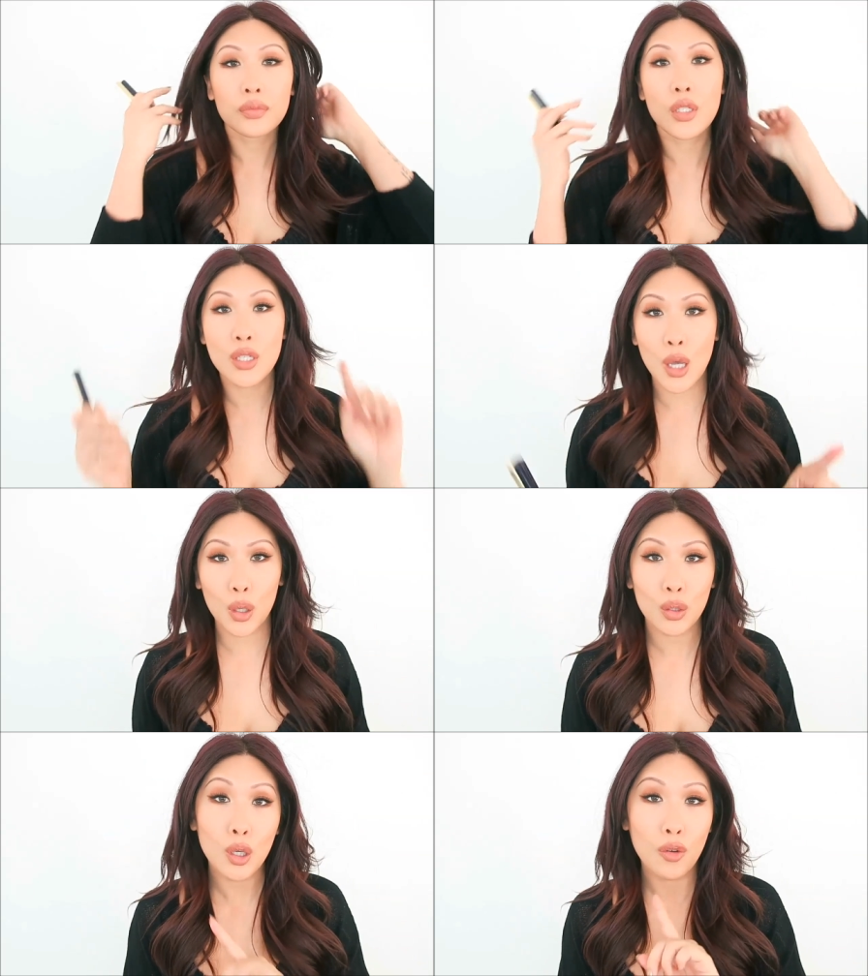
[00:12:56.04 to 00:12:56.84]

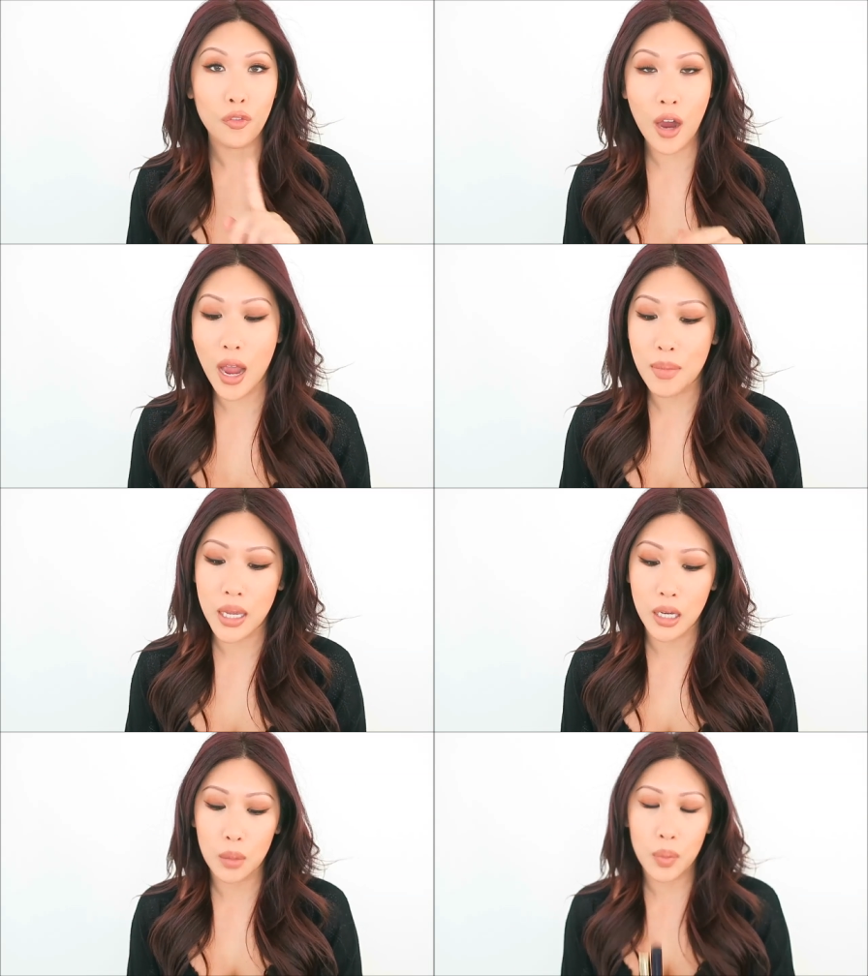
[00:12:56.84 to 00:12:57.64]
so for eye
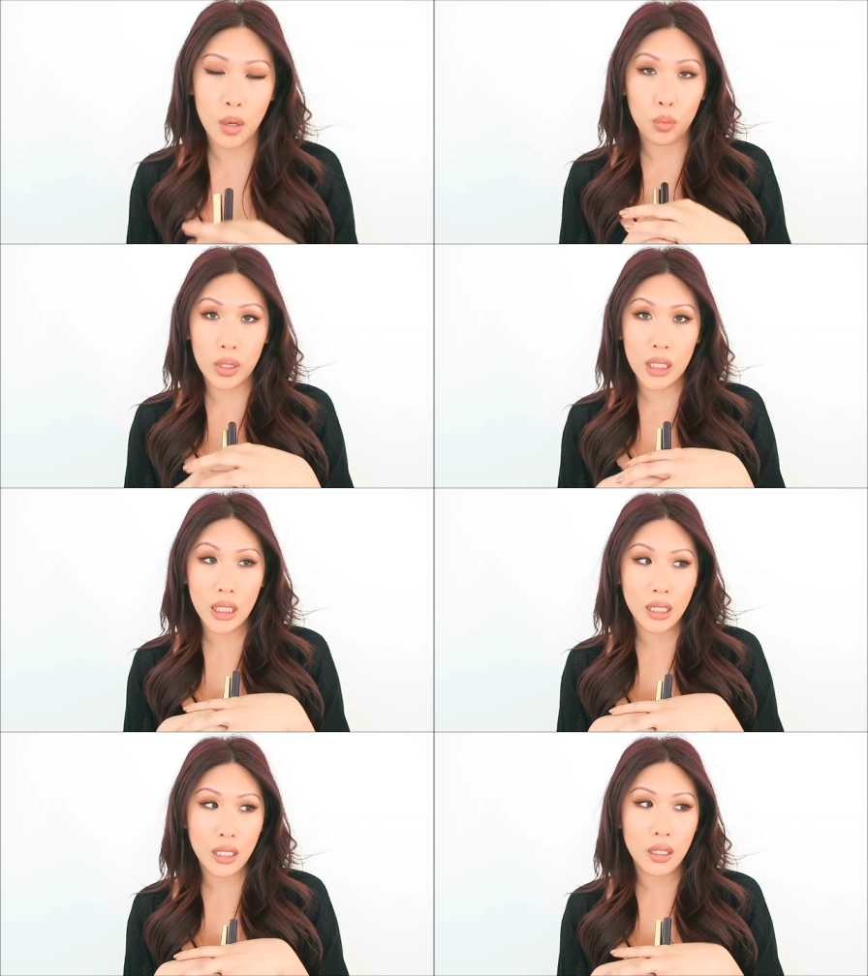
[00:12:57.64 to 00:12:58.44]
makeup,
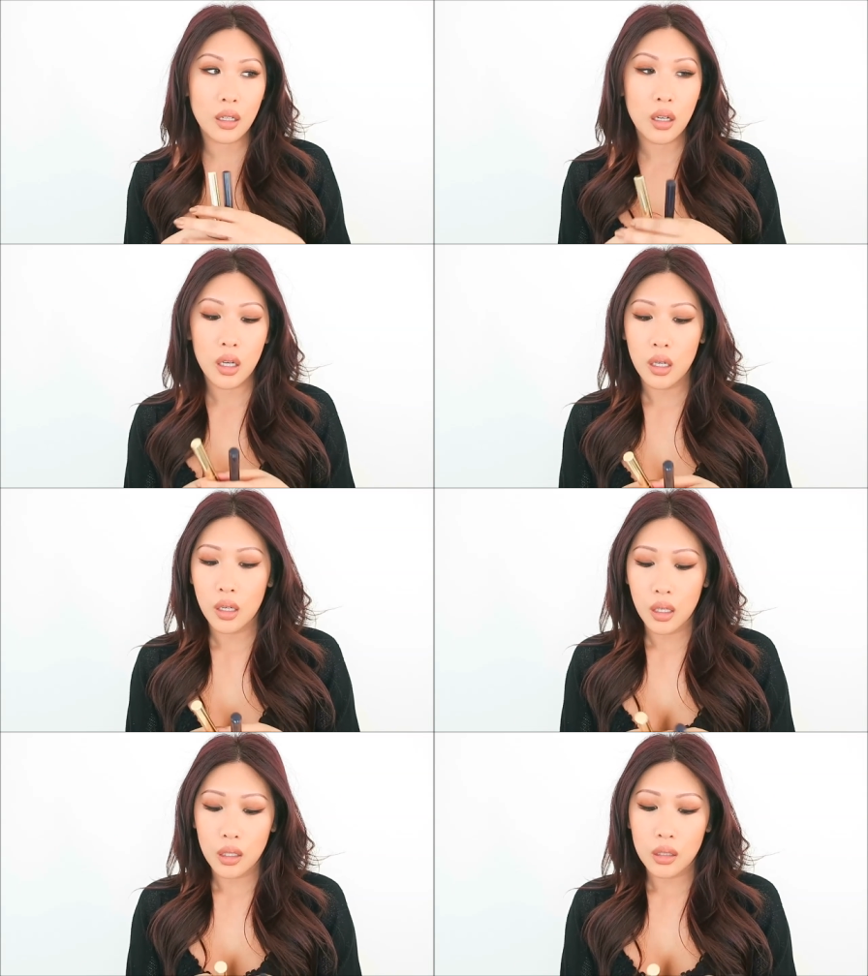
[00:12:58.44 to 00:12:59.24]
we
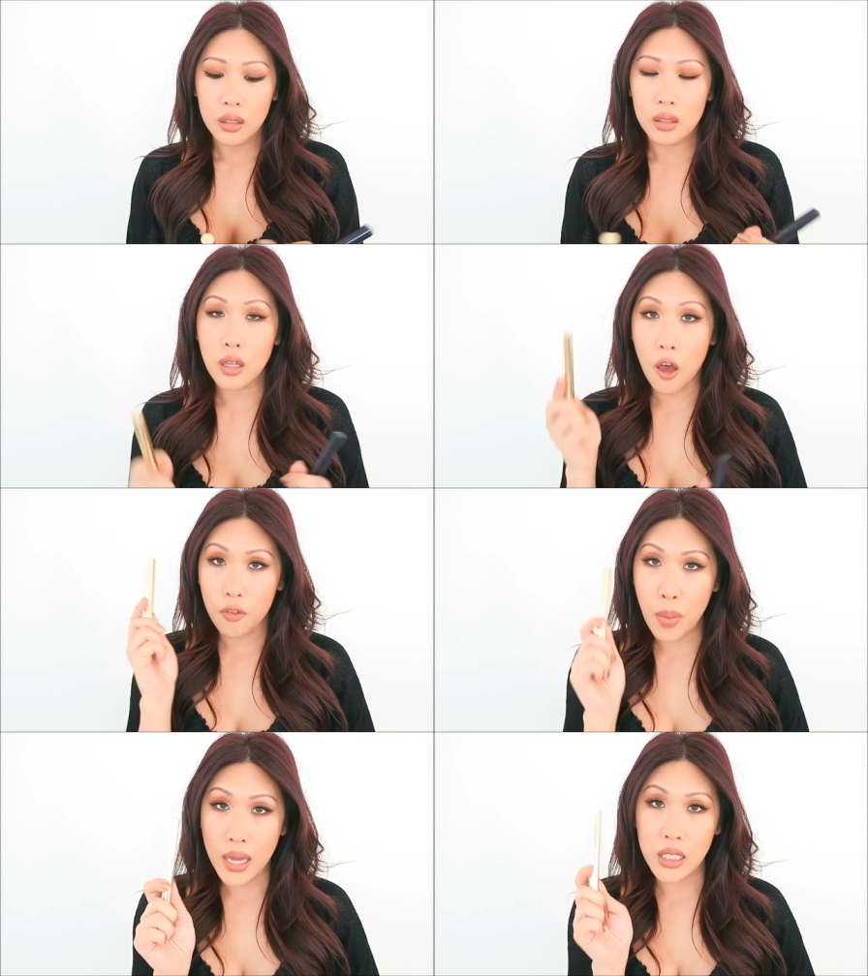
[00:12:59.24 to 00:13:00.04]

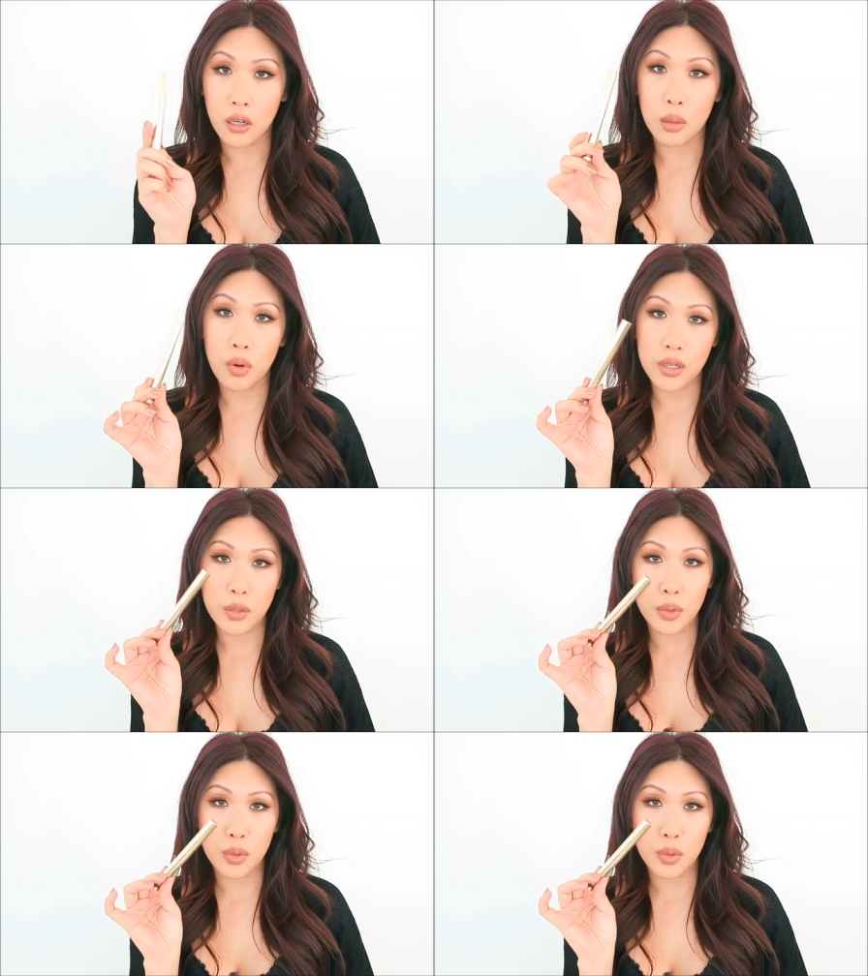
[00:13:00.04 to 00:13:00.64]
Love by Terry Bronze